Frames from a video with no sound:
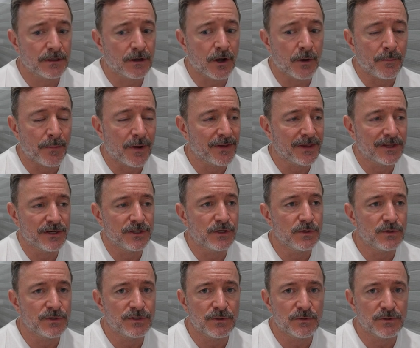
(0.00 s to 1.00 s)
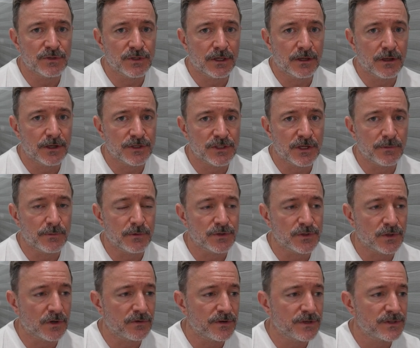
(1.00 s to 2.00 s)
All I had to do is use the customer
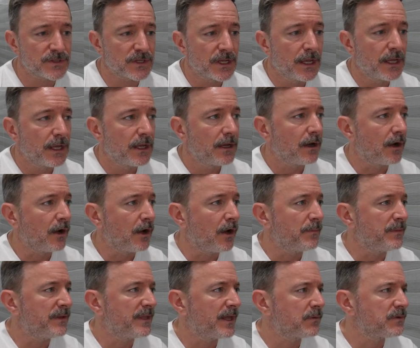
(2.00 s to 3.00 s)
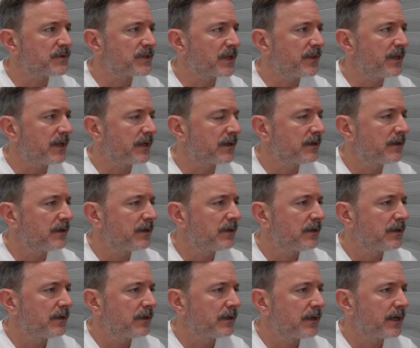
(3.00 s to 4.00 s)
service, and that was, I think,
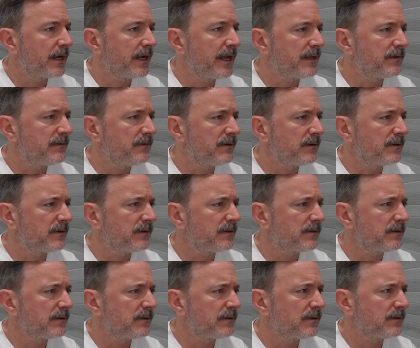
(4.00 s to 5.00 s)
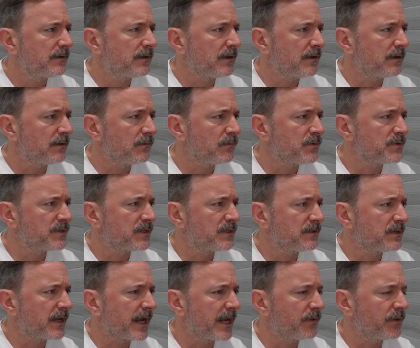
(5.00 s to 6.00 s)
I had, was
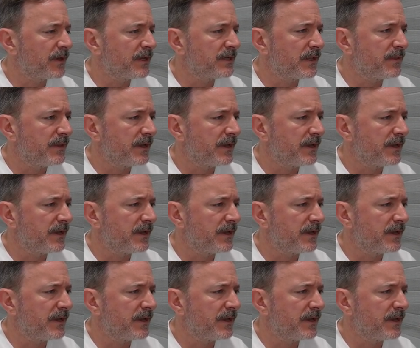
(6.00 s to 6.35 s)
it Thailand, I